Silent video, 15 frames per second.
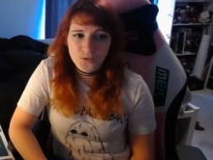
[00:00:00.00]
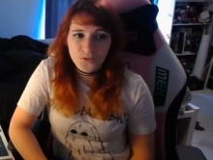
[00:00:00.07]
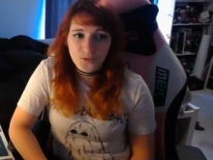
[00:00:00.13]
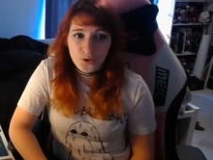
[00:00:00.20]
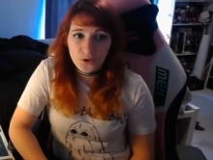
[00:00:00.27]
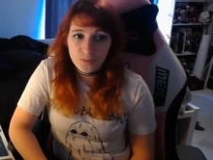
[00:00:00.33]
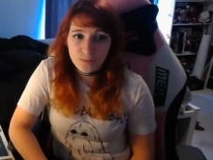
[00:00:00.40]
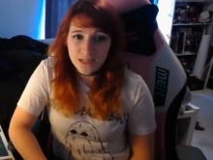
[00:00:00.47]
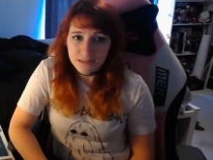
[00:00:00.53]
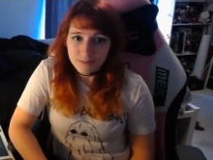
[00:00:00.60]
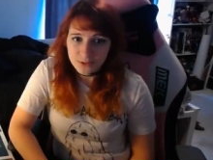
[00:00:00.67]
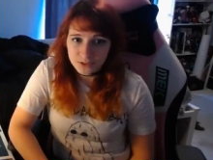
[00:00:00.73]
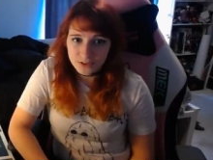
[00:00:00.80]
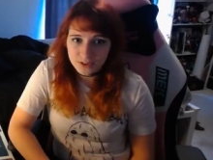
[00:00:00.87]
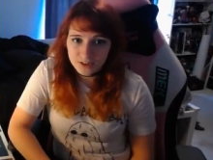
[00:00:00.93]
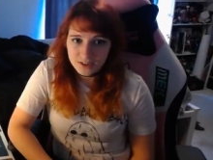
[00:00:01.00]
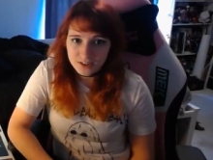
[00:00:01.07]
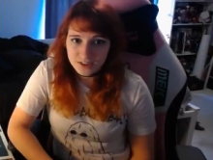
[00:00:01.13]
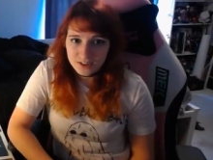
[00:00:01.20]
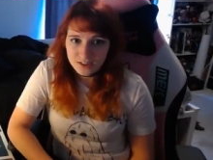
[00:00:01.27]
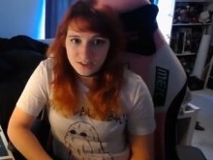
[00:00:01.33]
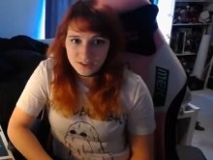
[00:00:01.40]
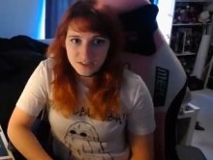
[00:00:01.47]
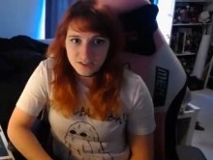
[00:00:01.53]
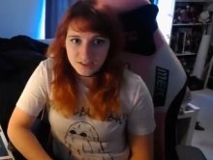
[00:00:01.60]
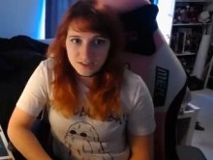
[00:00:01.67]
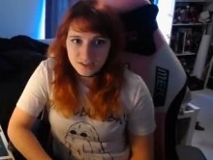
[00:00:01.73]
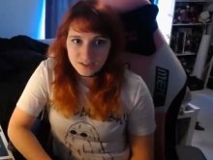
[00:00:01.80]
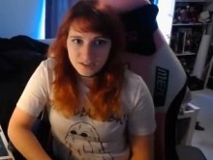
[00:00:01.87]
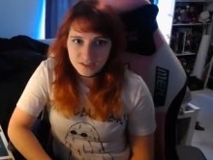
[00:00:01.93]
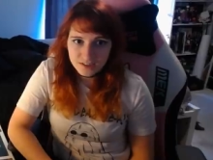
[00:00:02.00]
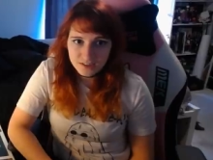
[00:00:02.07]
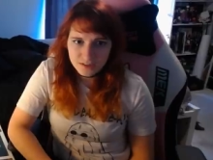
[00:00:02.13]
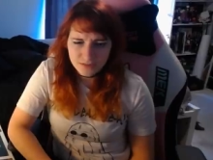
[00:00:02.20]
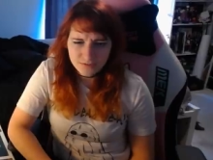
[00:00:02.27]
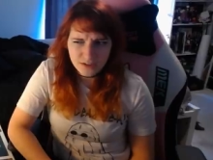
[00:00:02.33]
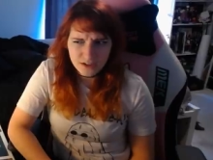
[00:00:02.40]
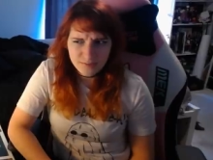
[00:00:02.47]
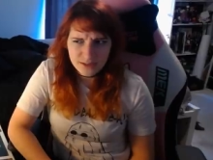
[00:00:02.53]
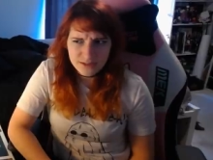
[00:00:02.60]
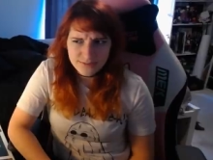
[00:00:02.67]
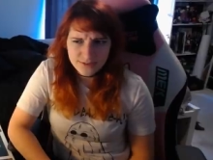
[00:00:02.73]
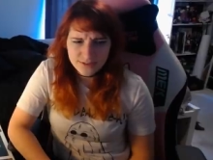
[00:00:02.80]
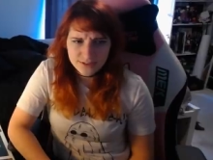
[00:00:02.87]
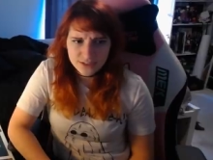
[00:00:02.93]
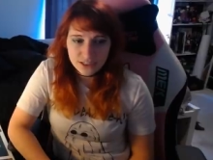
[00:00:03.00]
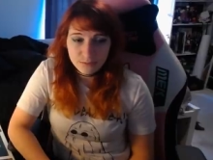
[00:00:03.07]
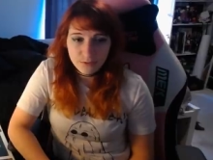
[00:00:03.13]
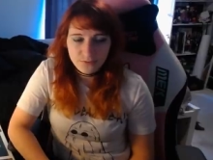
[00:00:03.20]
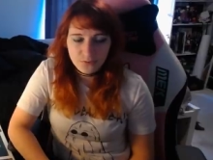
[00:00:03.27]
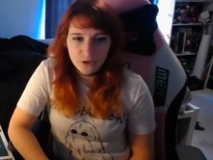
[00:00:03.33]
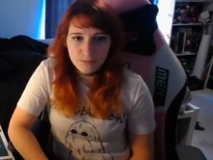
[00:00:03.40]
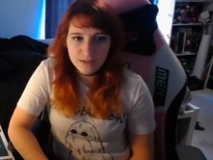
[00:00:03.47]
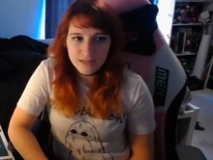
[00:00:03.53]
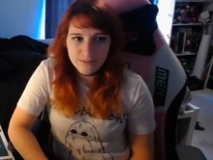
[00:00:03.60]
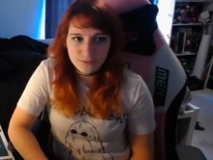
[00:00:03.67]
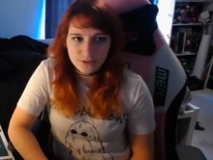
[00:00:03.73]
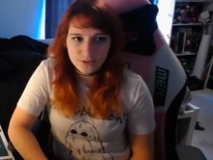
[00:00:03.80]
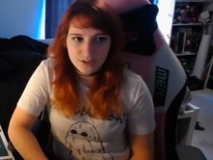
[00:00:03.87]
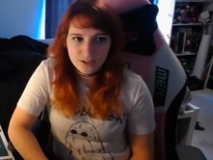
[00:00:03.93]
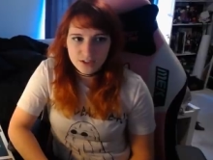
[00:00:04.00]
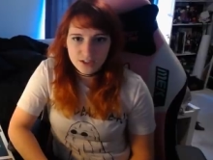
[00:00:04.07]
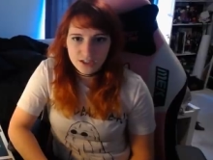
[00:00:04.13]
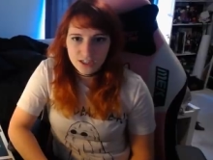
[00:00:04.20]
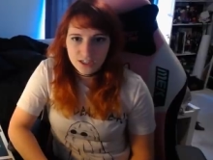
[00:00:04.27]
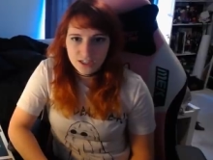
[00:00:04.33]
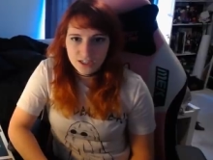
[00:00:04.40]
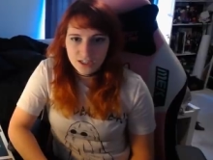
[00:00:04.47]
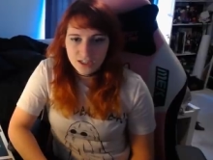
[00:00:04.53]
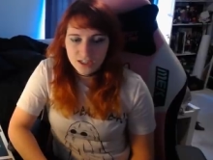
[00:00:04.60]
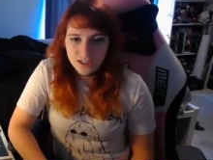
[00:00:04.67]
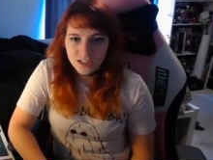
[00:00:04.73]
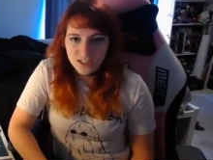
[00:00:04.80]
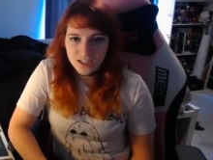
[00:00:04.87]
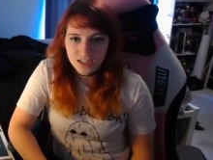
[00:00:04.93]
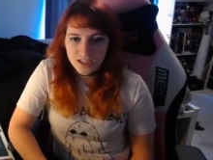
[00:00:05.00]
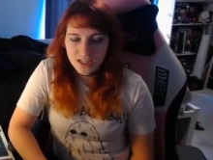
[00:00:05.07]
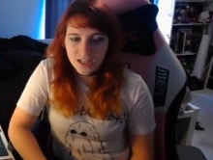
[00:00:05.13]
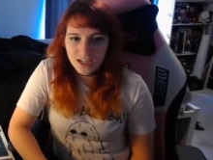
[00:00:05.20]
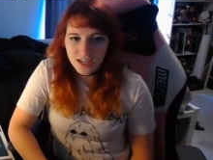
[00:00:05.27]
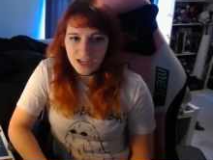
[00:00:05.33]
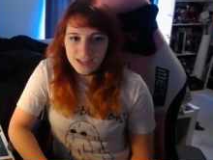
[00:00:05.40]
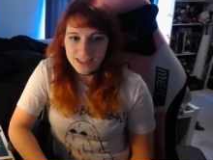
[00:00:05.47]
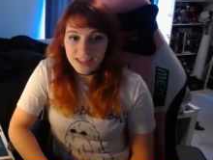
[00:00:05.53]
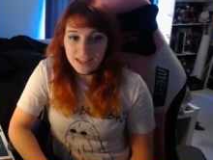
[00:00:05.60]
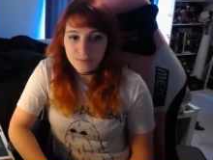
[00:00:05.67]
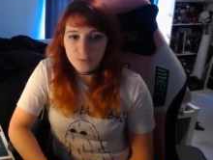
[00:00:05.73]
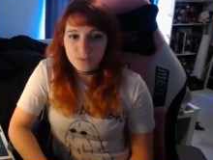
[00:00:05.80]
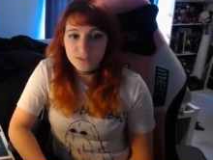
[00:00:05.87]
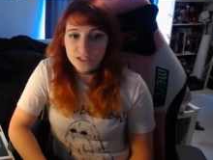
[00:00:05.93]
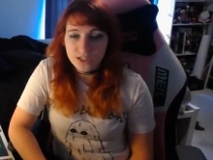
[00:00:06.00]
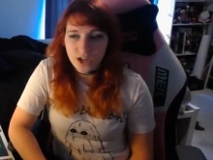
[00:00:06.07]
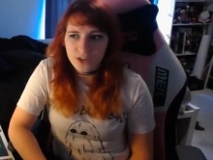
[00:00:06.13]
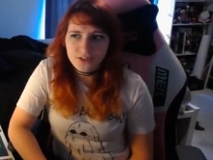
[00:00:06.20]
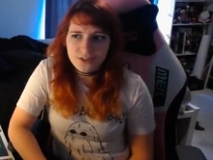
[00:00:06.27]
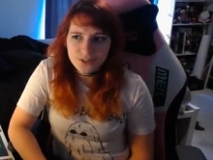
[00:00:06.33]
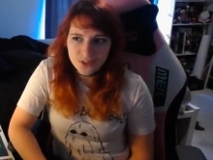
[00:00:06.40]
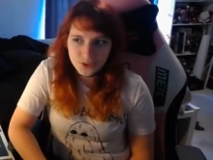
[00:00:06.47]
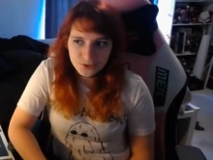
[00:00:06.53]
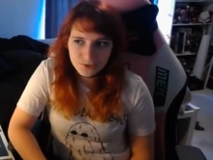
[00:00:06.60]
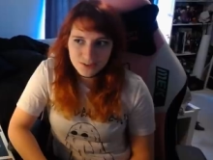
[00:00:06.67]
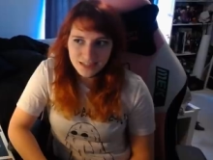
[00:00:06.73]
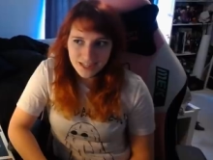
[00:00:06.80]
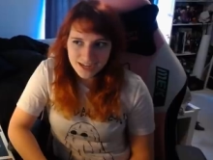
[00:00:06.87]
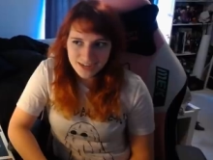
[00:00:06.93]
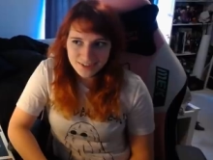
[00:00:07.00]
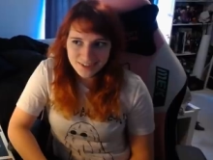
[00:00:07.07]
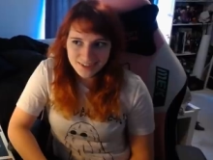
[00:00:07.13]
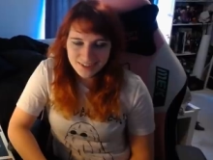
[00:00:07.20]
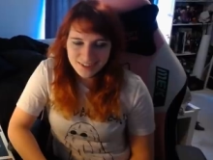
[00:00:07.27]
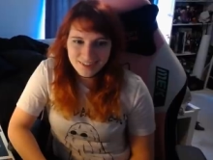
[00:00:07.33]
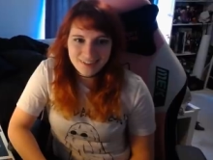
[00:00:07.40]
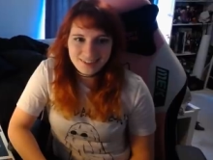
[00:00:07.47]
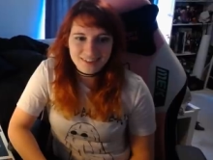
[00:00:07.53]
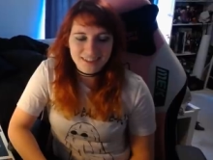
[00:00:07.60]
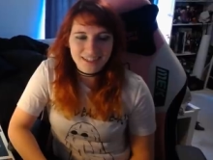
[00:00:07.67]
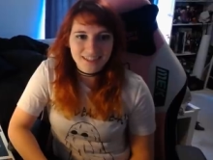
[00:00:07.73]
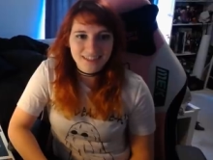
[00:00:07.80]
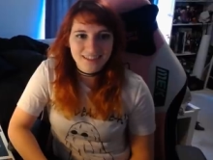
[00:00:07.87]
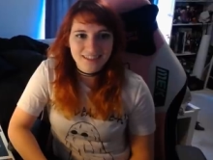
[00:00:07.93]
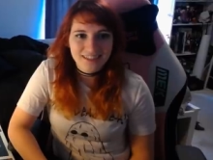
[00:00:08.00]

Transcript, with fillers: four people or five people? She moved four people. And then moved another two later. Like,